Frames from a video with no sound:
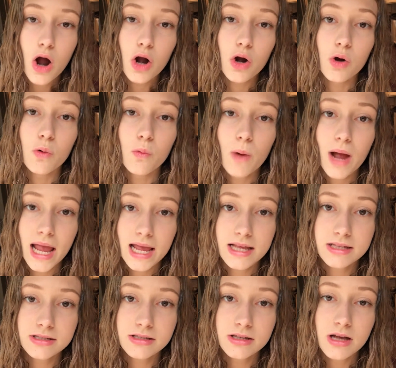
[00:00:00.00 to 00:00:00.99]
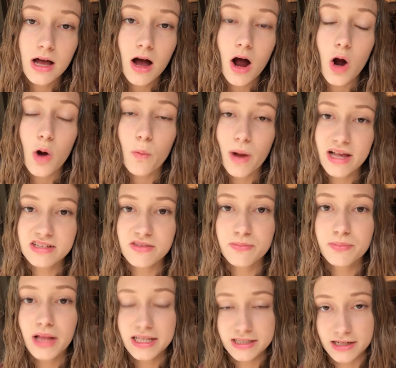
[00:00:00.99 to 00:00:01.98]
Her ways are ways
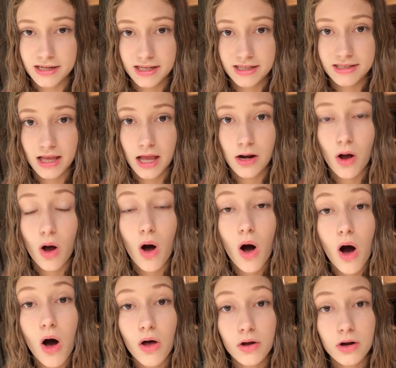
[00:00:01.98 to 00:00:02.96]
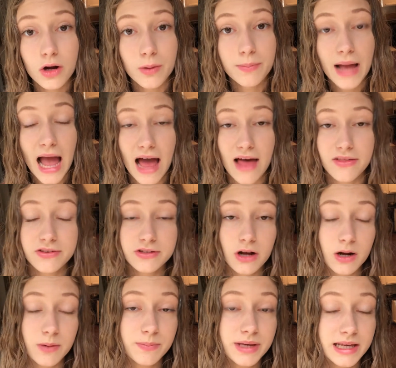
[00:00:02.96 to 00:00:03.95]
of pleasantness, and all her paths
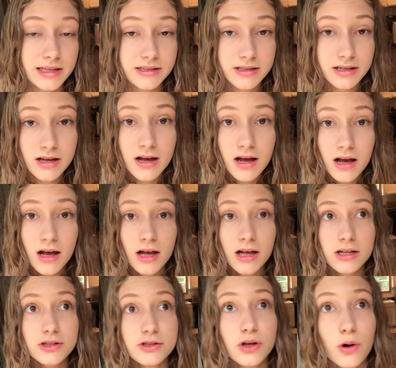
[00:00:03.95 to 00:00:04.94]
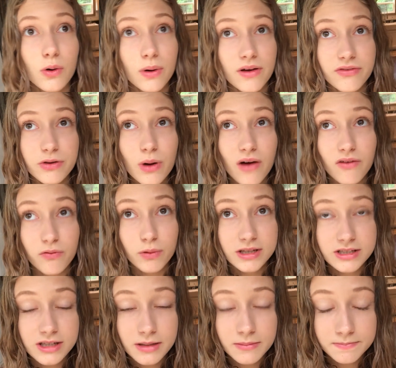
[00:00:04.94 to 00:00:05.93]
are peace. So if you have
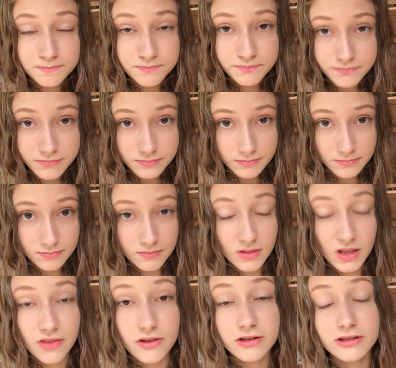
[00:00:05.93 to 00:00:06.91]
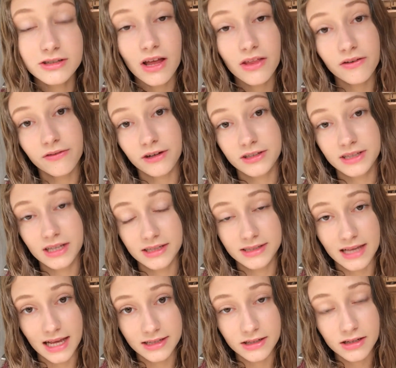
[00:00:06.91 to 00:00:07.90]
wisdom, there's another verse that
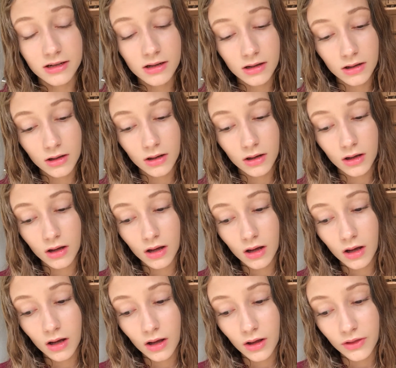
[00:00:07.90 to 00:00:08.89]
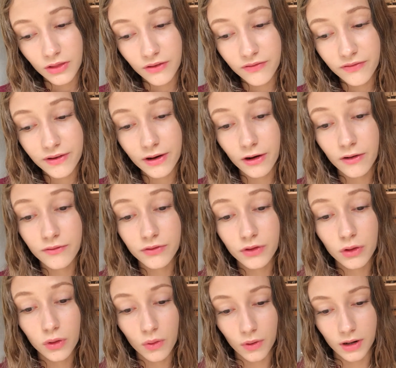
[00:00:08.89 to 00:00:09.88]
says, the fear of the
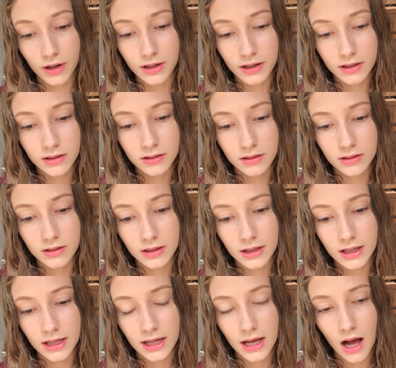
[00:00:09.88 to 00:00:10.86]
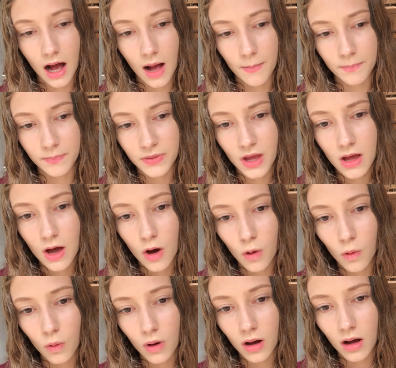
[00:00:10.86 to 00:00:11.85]
Lord, um,
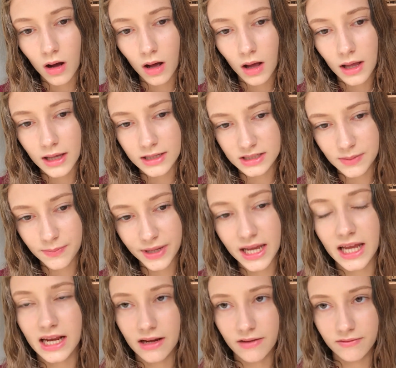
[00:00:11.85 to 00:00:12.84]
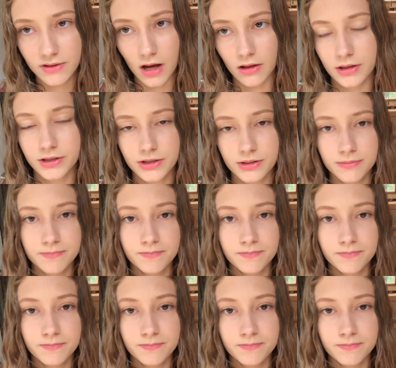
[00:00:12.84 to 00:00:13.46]
is the beginning of knowledge.